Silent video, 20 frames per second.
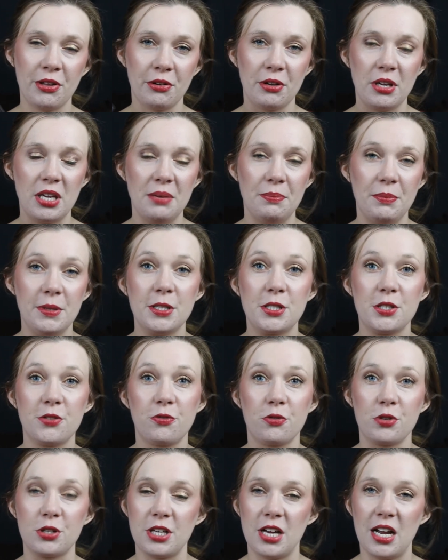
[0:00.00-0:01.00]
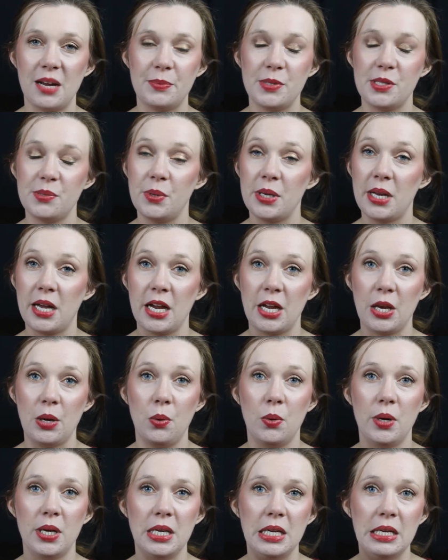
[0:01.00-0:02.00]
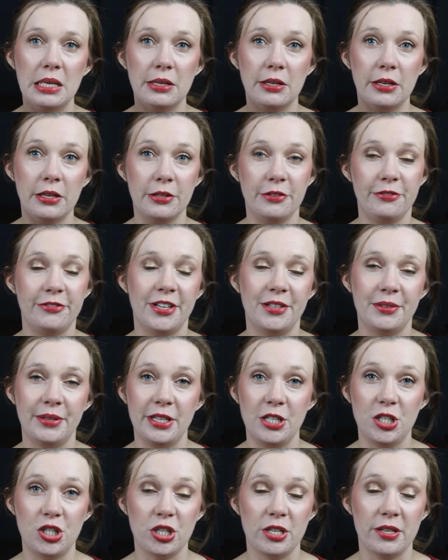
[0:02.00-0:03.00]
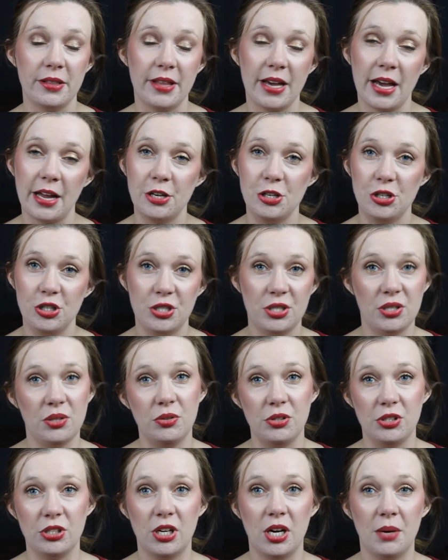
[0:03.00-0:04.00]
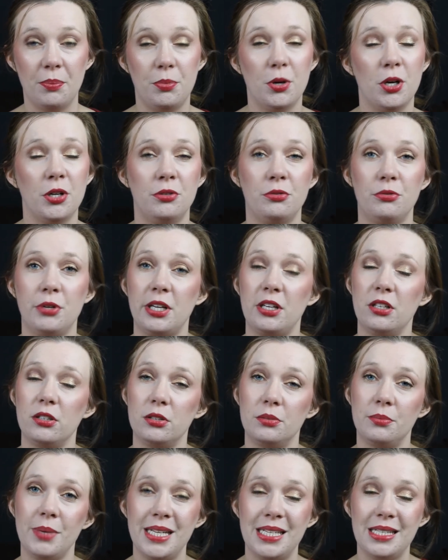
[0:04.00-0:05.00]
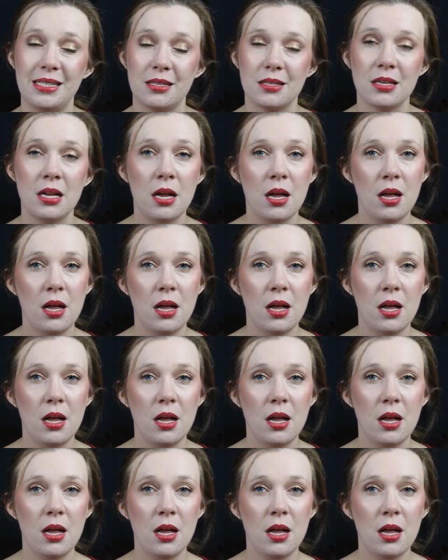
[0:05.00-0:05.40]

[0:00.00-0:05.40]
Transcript: keep this for times when I know I need a good foundation than just use it up on a regular basis